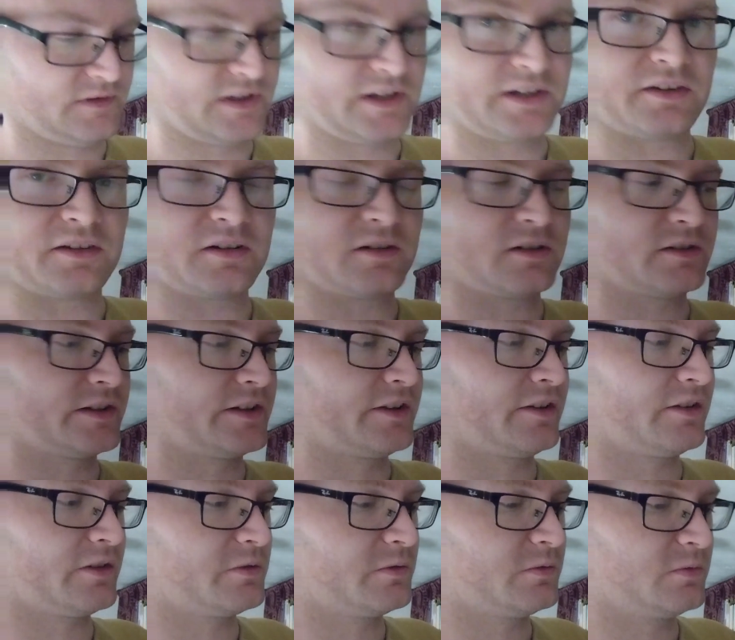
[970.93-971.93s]
they started
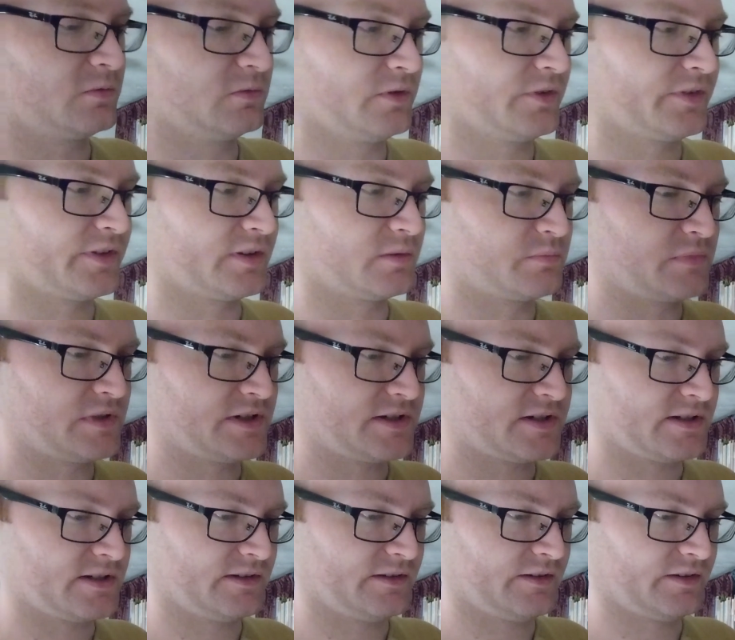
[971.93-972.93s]
schools and
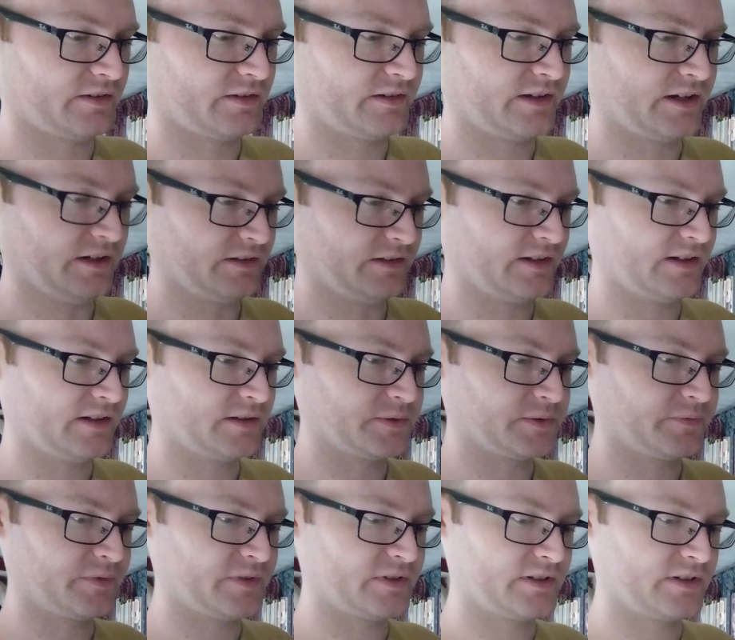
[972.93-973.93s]
missions and that kind
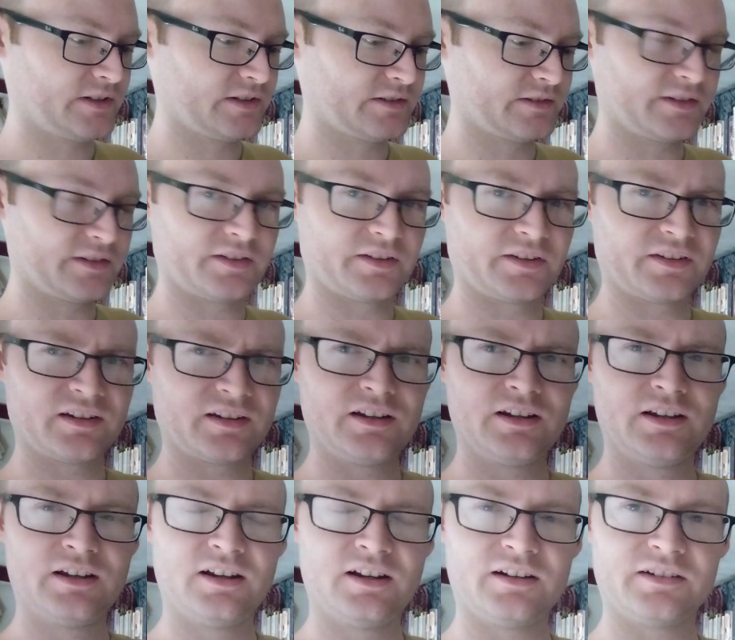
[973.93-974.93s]
of thing, and this is
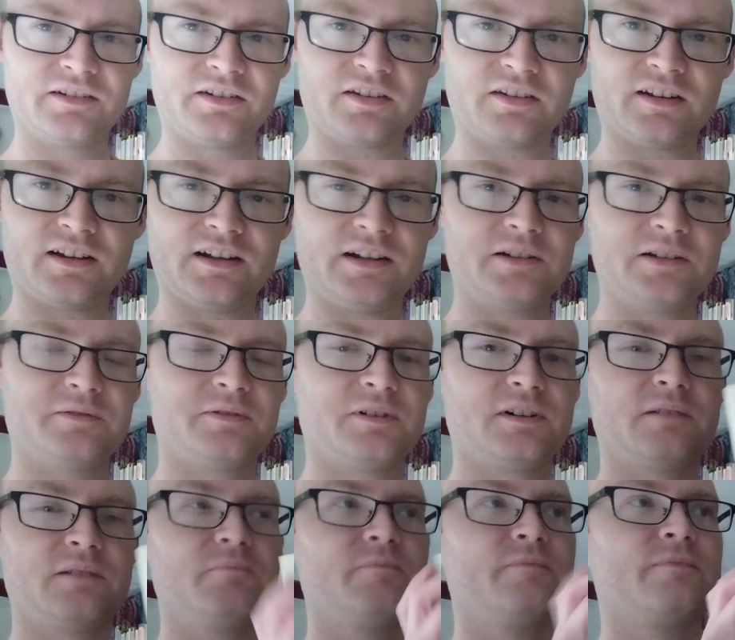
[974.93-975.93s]
just kind
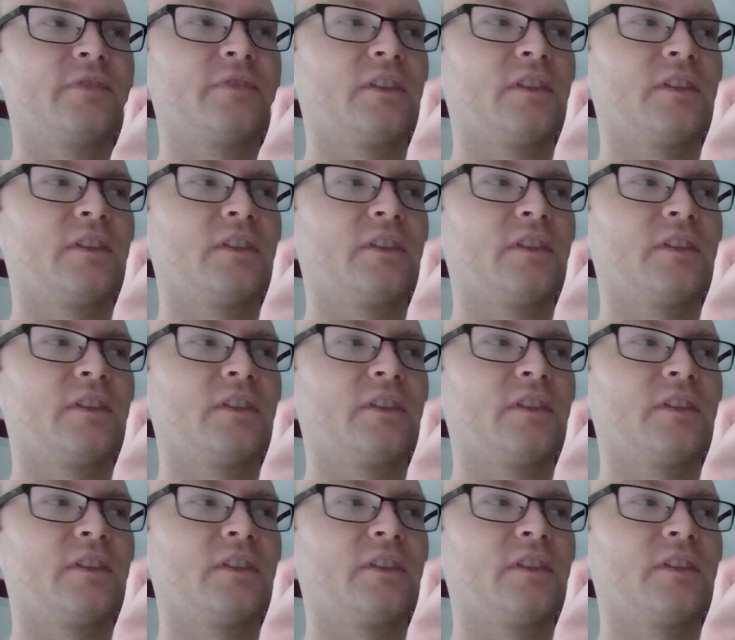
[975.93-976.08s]
of